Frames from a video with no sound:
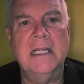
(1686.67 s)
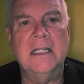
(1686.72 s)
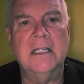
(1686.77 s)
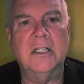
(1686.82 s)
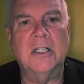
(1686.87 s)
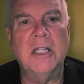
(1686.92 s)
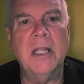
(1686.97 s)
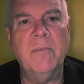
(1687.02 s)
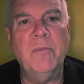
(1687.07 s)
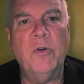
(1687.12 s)

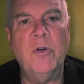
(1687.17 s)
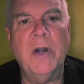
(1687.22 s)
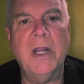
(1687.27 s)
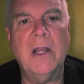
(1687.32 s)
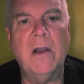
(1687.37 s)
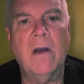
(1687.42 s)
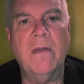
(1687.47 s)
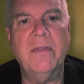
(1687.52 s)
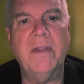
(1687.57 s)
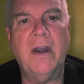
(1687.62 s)
glimmering
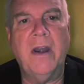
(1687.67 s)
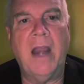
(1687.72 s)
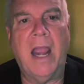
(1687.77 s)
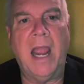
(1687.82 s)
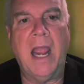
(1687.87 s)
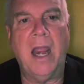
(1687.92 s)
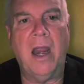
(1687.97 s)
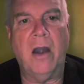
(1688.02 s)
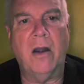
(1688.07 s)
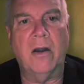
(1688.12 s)
on their
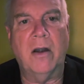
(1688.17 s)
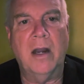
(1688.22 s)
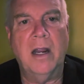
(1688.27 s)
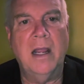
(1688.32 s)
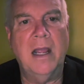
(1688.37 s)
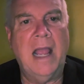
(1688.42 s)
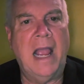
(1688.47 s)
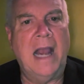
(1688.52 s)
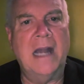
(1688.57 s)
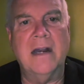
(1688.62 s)
hair
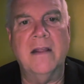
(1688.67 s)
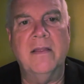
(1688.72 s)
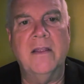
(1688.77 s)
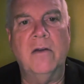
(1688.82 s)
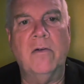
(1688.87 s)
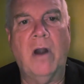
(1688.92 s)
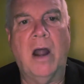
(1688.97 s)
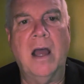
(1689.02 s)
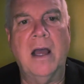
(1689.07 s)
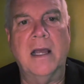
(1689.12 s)
and in
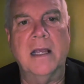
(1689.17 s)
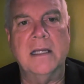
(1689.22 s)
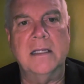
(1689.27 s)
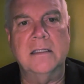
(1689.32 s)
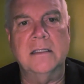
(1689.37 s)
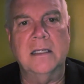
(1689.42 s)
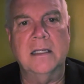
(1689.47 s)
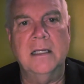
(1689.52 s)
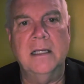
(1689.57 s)
their eyes.